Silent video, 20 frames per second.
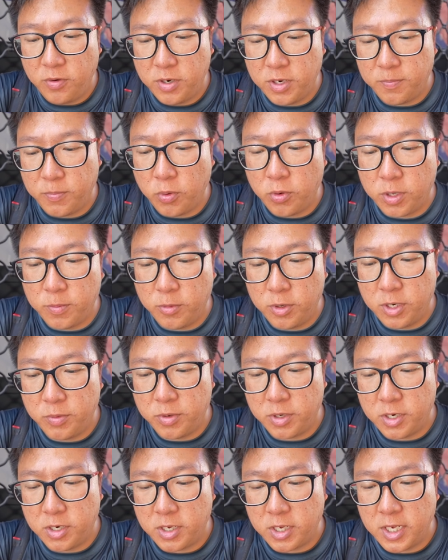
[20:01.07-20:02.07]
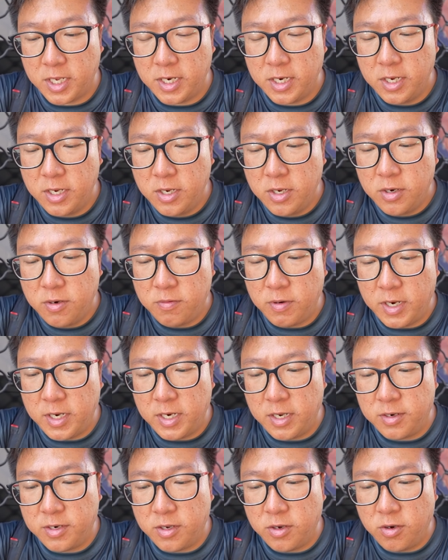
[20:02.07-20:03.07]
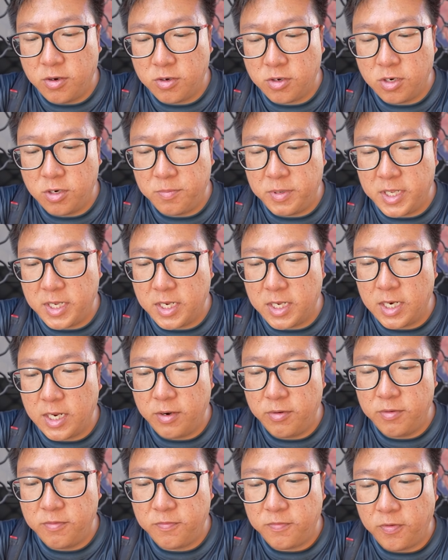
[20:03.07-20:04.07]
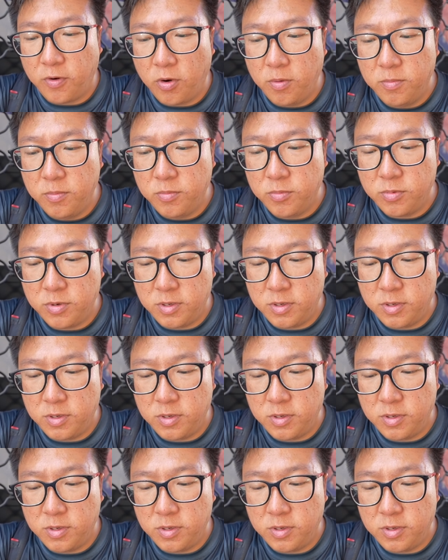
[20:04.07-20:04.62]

all the Pokemon that we're gonna get right now, they're all gonna be in Galarian form. I